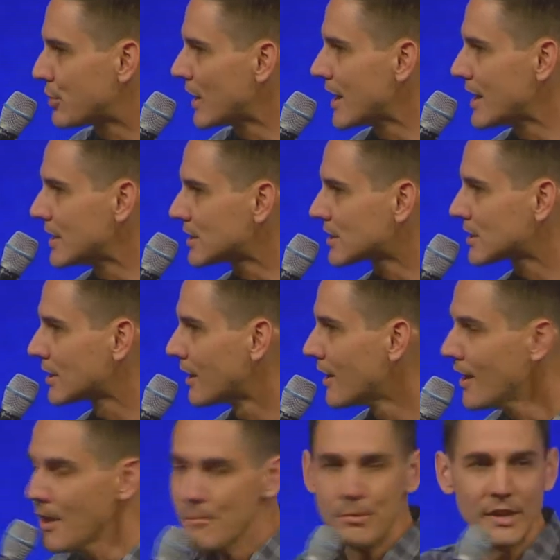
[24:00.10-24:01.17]
place.
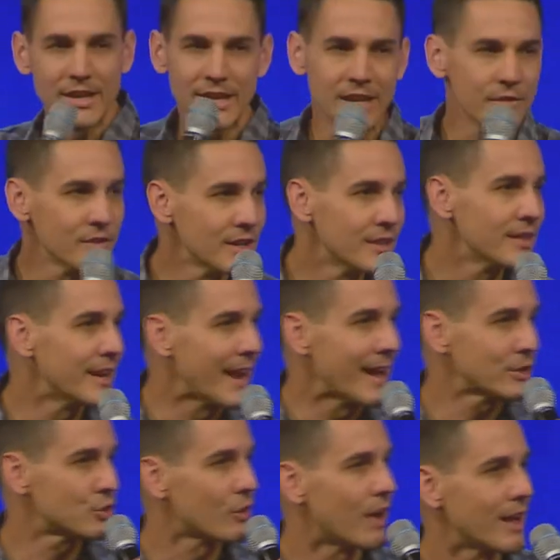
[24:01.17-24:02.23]
But even in the
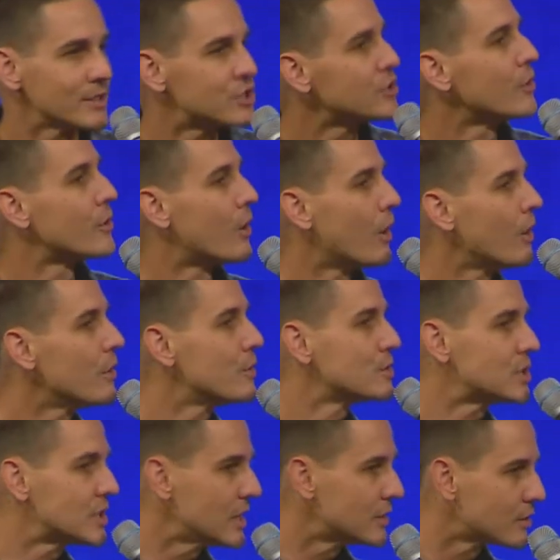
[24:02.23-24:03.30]
natural, I sowed all those
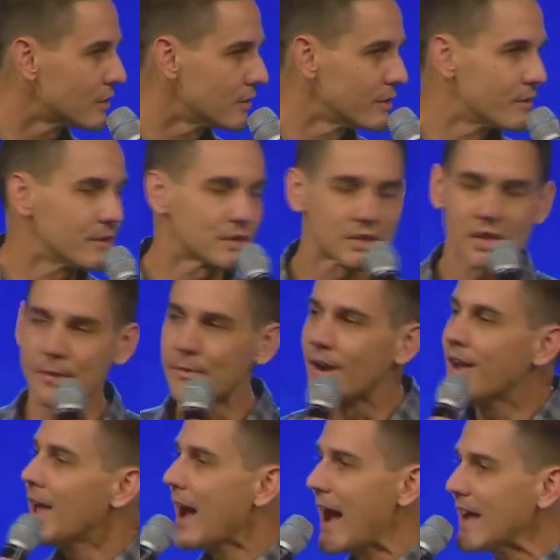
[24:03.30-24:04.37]
seeds earlier this summer.
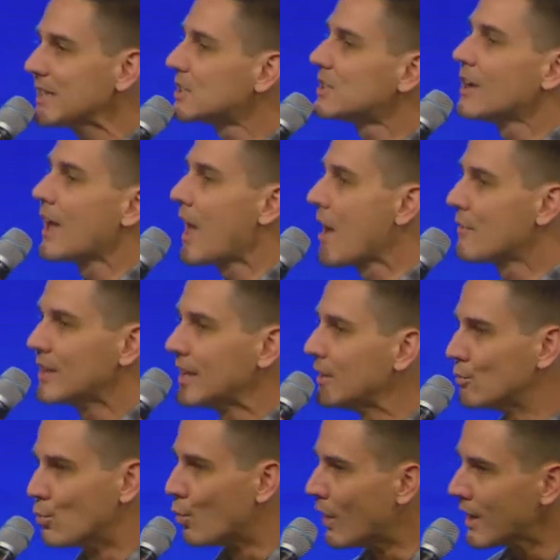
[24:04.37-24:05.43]
I still haven't
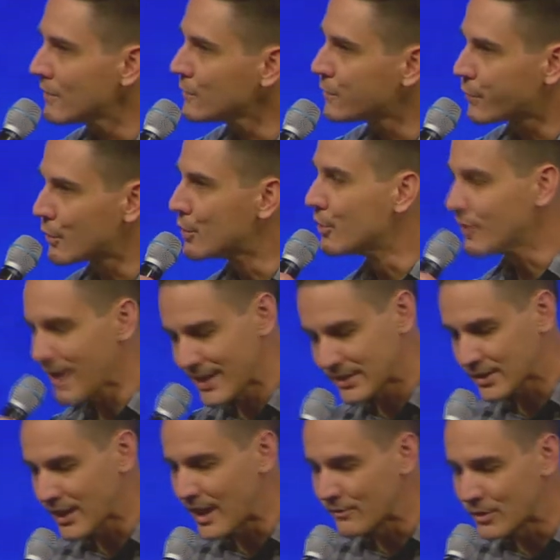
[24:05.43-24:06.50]
eaten one fruit. I
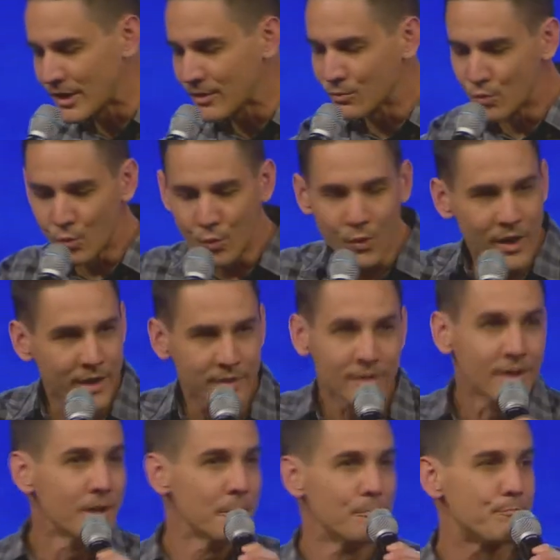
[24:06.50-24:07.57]
still haven't eaten one
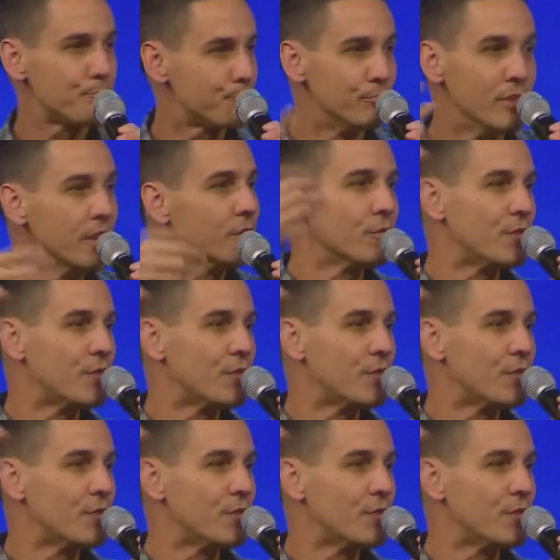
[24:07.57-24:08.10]
little